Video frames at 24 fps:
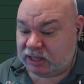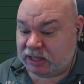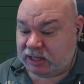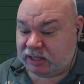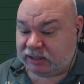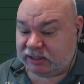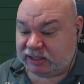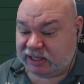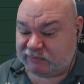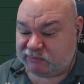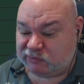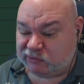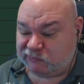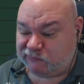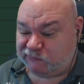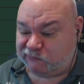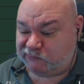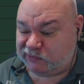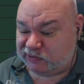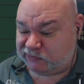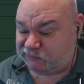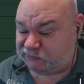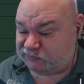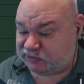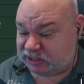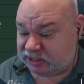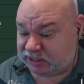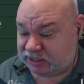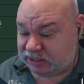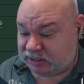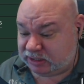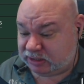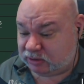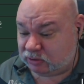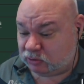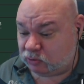Level
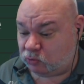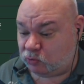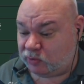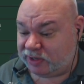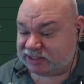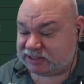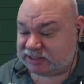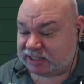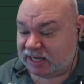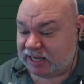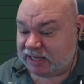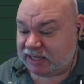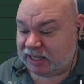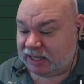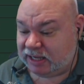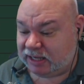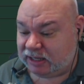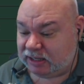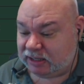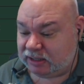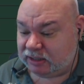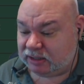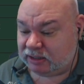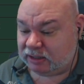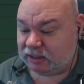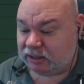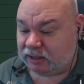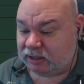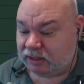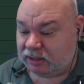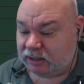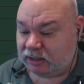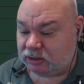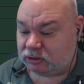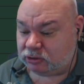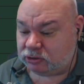15, we're taking
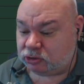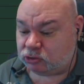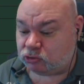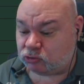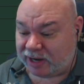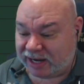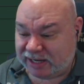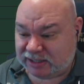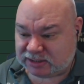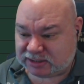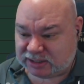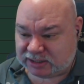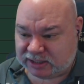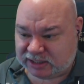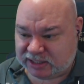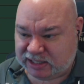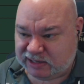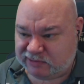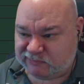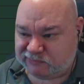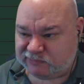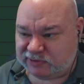Great Cleave.